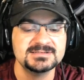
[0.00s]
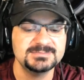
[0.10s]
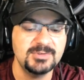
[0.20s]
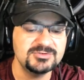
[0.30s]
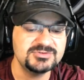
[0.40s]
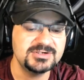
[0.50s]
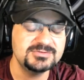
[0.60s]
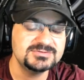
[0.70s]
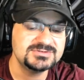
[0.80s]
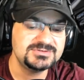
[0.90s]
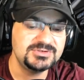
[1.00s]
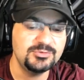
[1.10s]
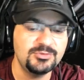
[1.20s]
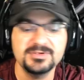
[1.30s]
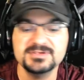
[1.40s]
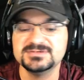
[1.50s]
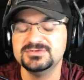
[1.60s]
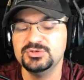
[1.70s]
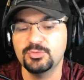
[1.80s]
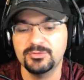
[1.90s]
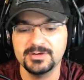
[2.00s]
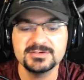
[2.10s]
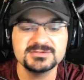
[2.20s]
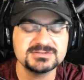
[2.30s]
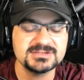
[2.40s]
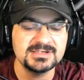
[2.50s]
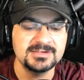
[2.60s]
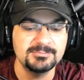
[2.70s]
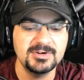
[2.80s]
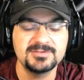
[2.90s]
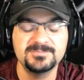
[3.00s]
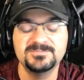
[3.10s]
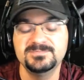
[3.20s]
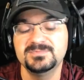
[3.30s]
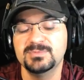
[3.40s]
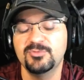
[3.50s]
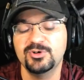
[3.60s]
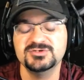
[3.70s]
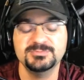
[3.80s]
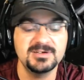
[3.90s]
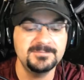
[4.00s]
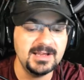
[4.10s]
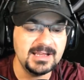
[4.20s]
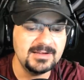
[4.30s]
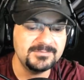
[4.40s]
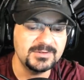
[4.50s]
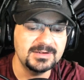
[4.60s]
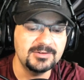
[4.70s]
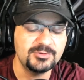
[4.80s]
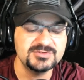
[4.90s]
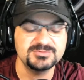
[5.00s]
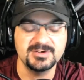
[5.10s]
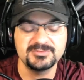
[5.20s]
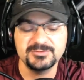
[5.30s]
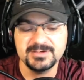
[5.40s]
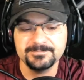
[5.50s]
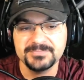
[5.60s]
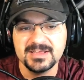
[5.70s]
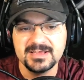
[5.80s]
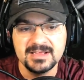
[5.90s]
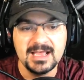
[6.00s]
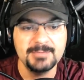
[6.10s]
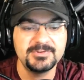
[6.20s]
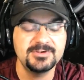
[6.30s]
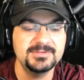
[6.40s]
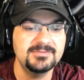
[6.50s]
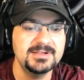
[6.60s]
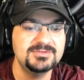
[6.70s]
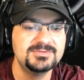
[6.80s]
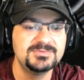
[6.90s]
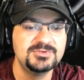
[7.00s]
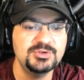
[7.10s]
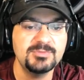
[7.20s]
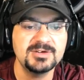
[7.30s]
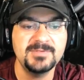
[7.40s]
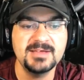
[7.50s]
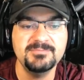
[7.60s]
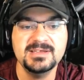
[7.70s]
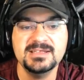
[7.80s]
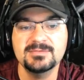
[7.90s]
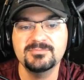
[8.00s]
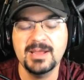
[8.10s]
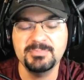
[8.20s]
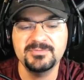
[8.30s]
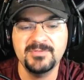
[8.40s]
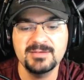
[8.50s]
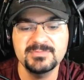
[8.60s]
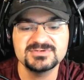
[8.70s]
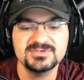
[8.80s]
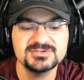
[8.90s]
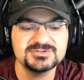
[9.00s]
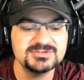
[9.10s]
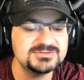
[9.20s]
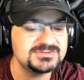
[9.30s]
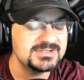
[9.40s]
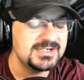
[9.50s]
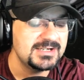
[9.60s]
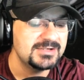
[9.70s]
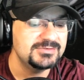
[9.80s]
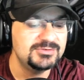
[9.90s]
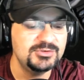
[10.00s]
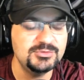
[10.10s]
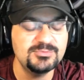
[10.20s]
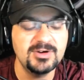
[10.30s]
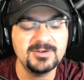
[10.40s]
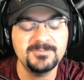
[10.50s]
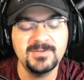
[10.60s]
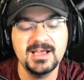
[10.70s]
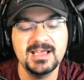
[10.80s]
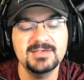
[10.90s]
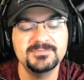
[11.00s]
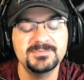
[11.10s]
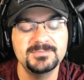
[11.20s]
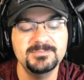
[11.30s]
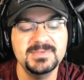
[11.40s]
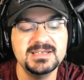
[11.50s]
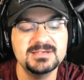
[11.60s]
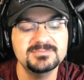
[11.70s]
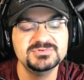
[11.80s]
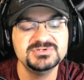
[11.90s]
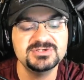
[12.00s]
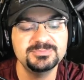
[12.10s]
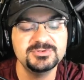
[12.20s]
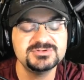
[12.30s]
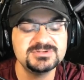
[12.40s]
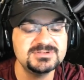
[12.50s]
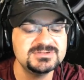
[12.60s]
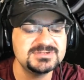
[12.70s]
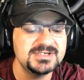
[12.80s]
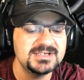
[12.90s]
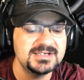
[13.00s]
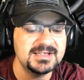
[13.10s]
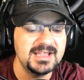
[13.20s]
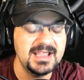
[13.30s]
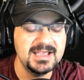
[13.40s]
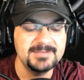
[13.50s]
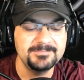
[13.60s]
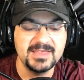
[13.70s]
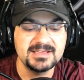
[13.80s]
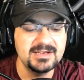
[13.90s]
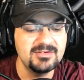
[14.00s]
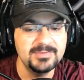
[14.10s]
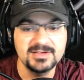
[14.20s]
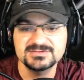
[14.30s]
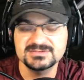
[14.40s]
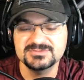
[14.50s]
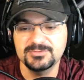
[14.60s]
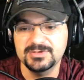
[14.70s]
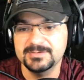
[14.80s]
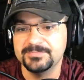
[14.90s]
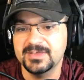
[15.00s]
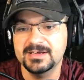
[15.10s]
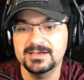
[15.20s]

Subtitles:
small drones, 2 Hornets and 2 Warriors. The Warriors are Mark 5, the Hornets are Mark 3. I'm currently running 2 Mark 5 medium rapid fire missile launchers, 2 Mark 5 medium shield boosters, and I can never pronounce this one,